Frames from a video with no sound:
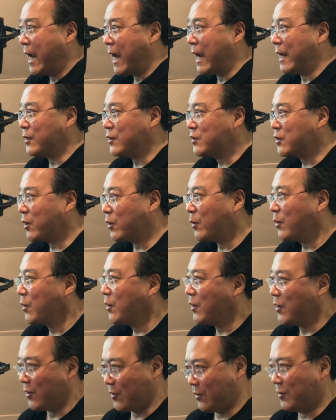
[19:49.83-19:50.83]
And so
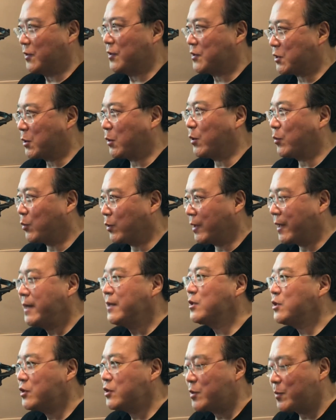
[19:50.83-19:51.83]
a
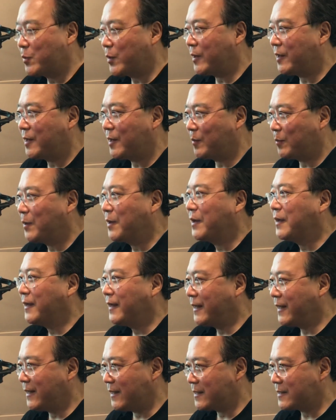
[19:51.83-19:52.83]
relationship with him
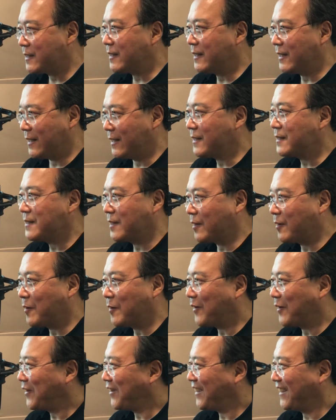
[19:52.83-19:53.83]
is
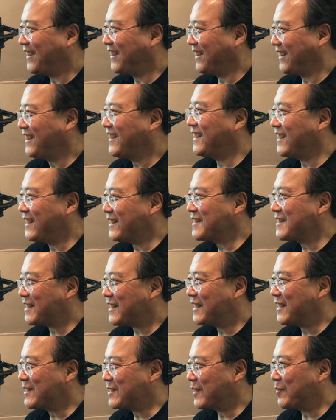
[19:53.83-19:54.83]

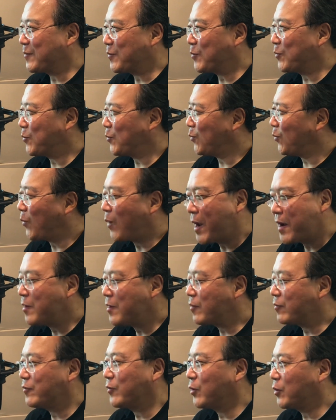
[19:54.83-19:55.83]
a
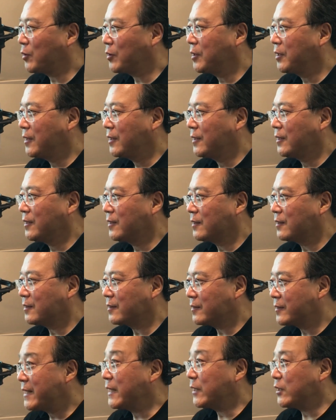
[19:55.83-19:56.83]
wonderful
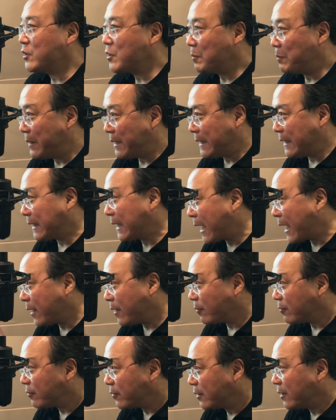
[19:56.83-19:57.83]
thing to be kind
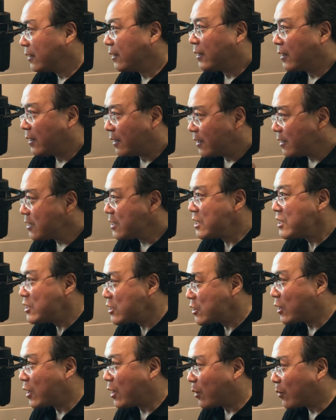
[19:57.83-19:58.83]
of,
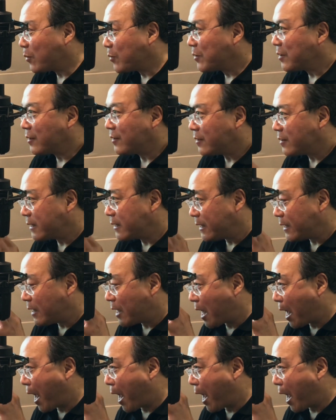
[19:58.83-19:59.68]
the